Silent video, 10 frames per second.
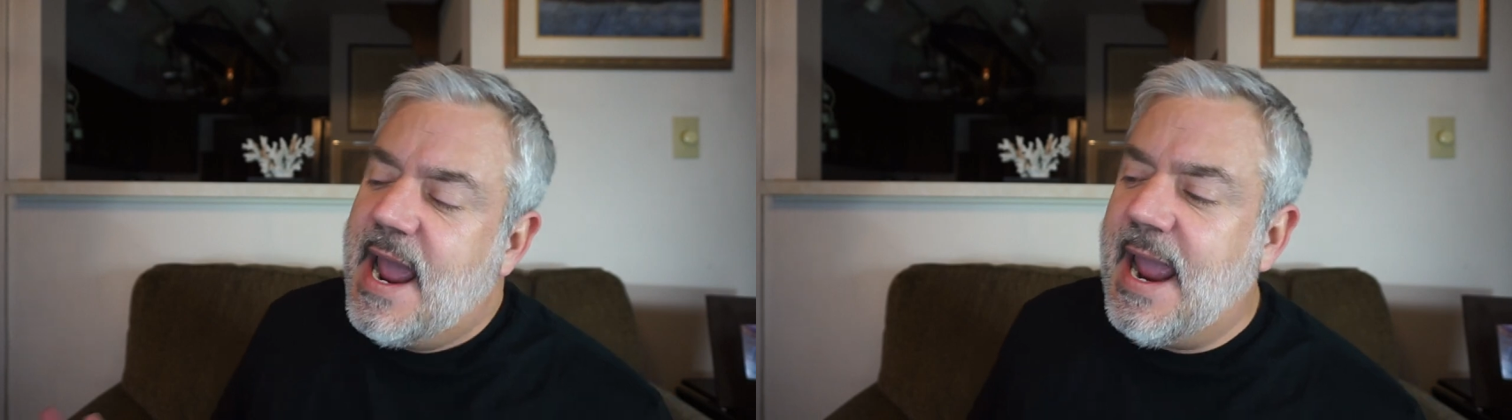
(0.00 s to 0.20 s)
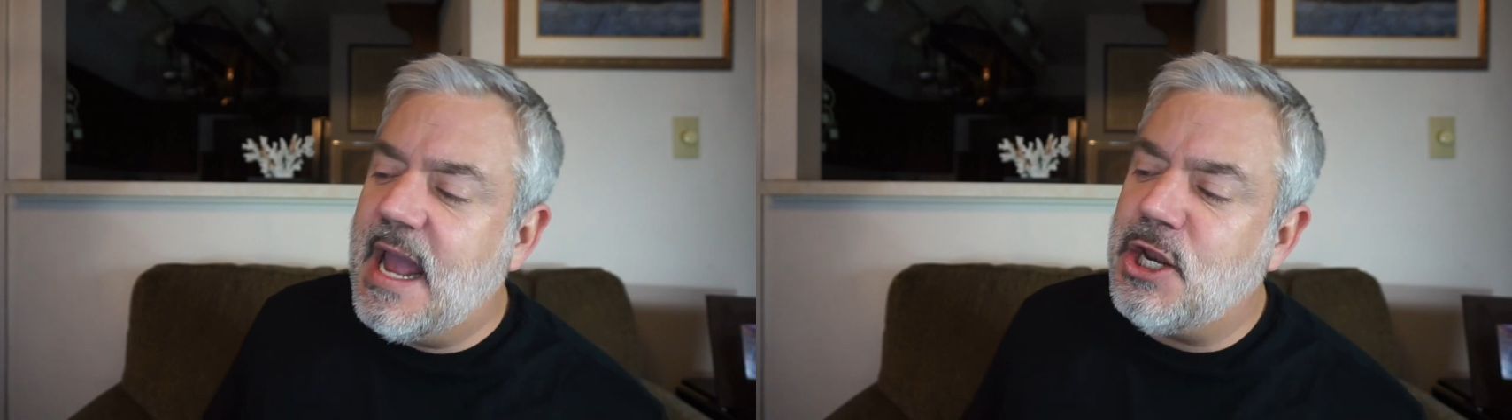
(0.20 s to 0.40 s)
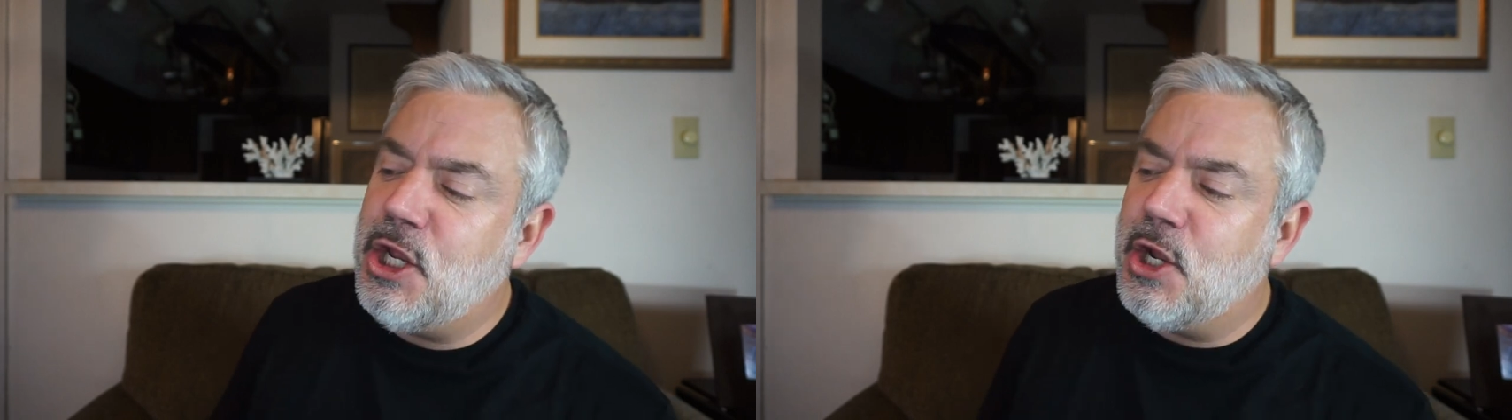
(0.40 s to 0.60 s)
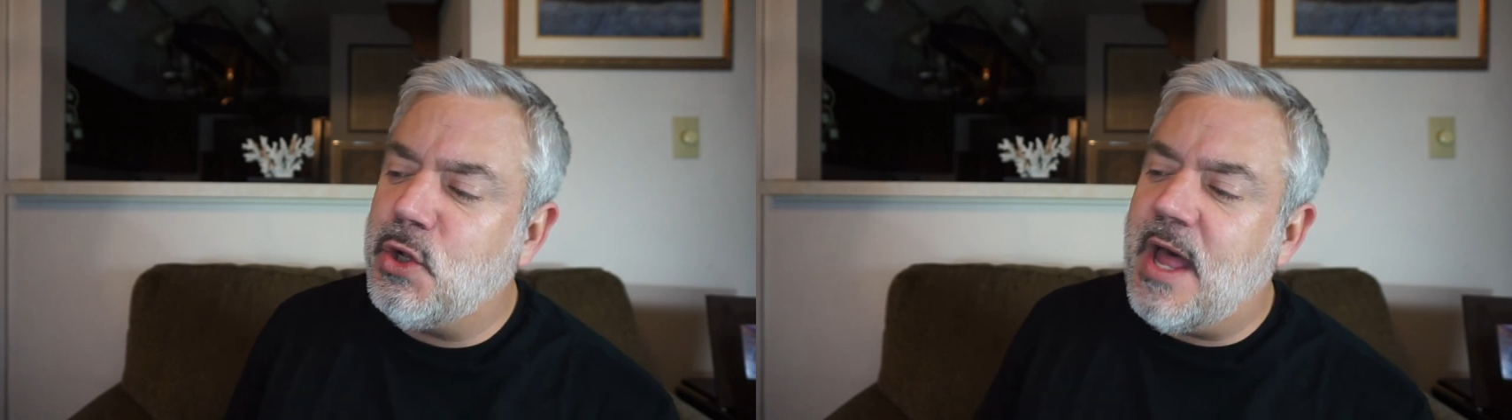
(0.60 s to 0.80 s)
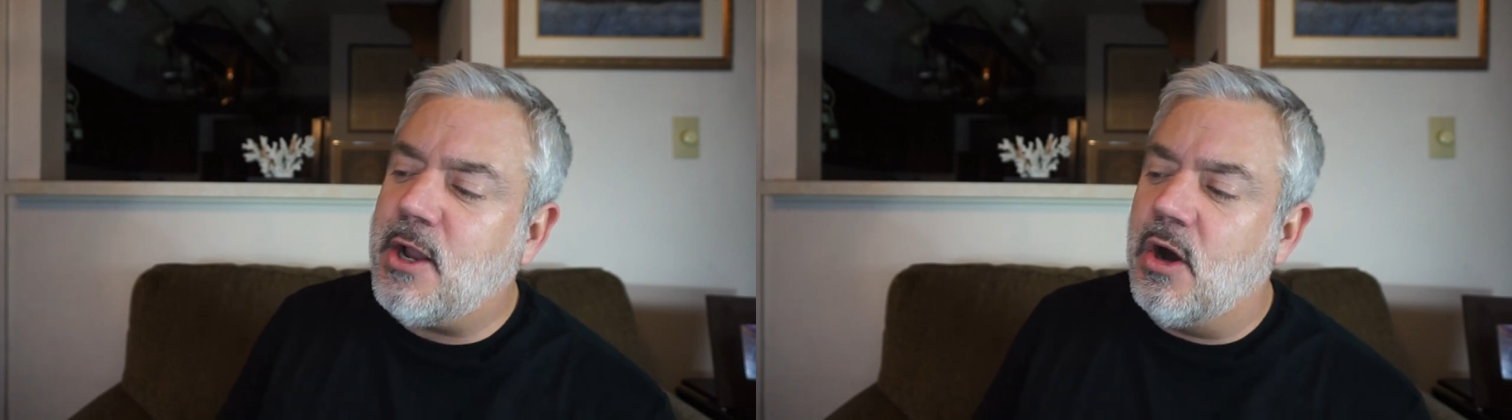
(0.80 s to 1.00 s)
And, you
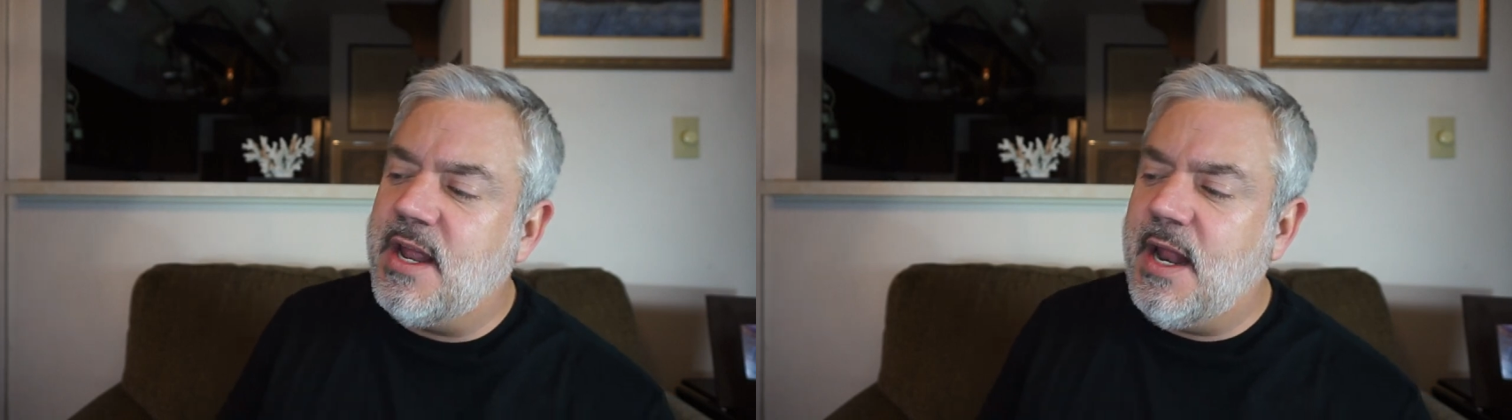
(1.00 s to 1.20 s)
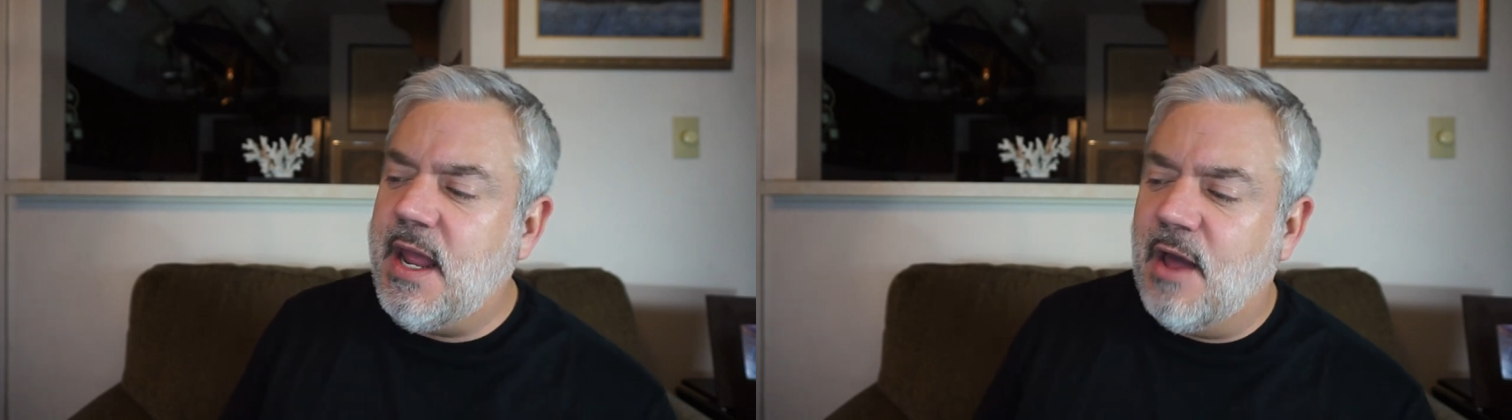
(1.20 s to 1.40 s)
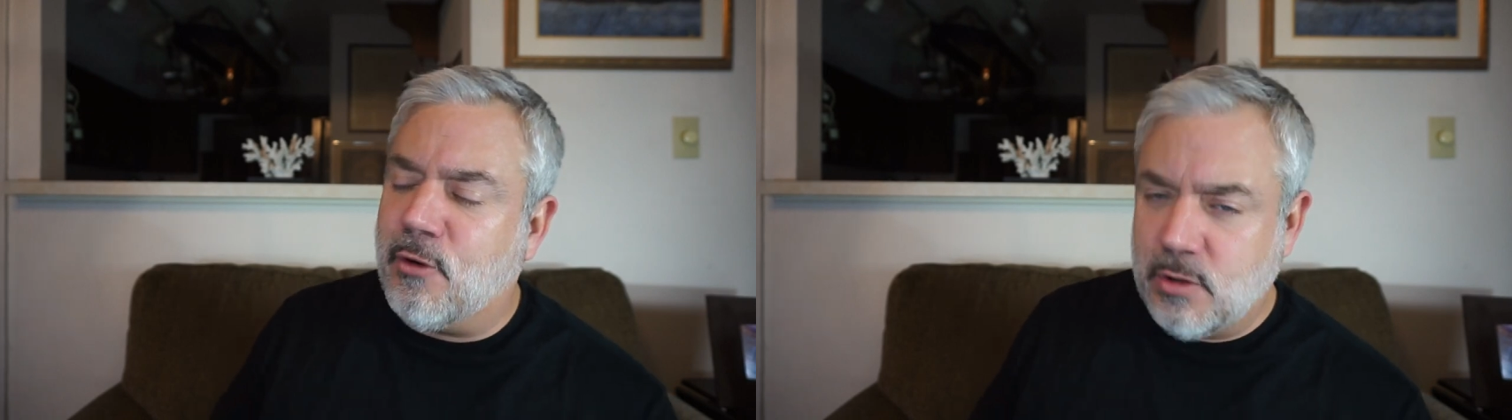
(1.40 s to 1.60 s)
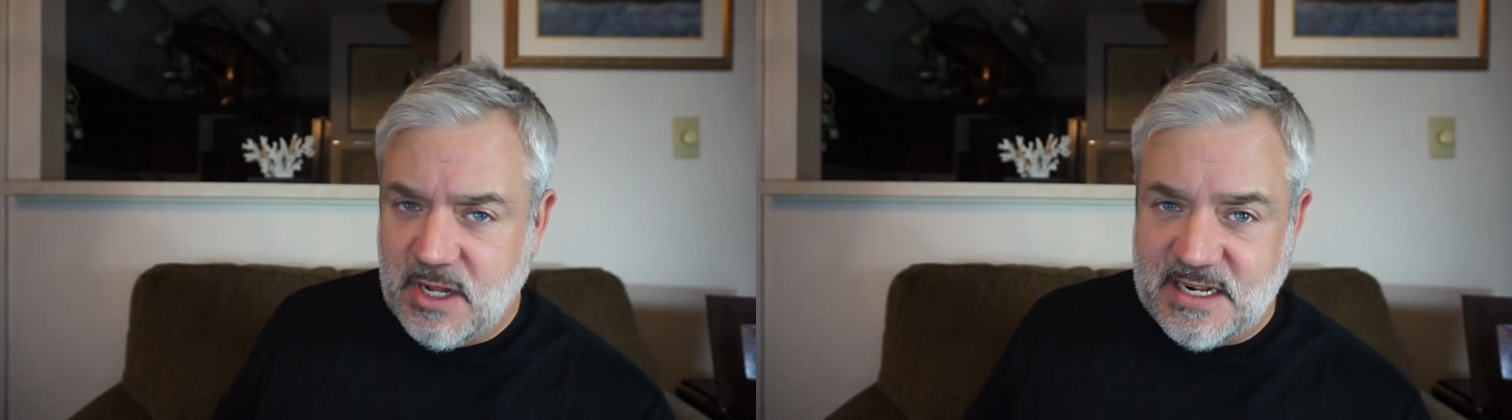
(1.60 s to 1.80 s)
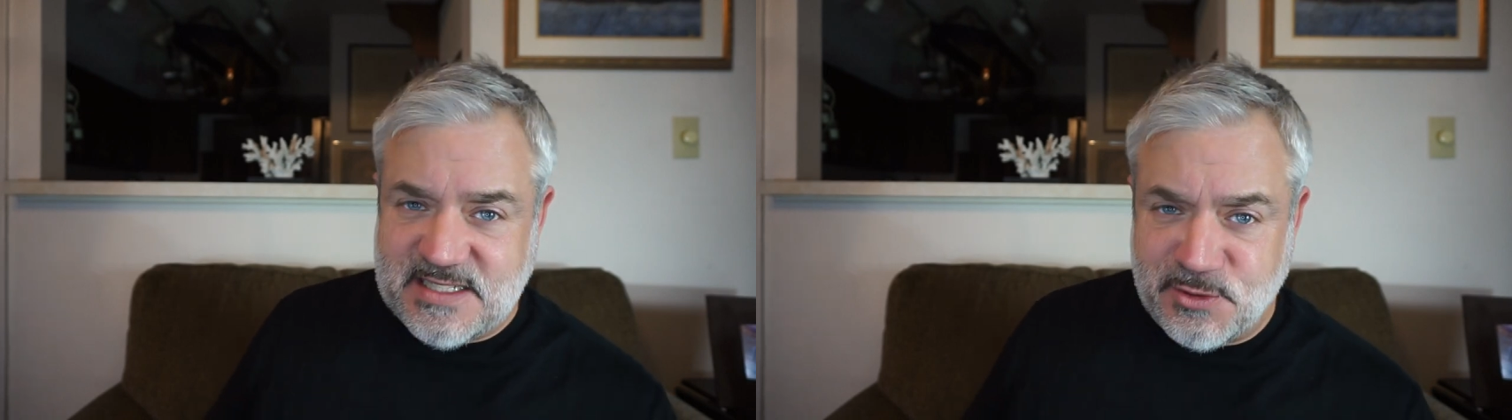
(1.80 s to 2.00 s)
know, like on any other list,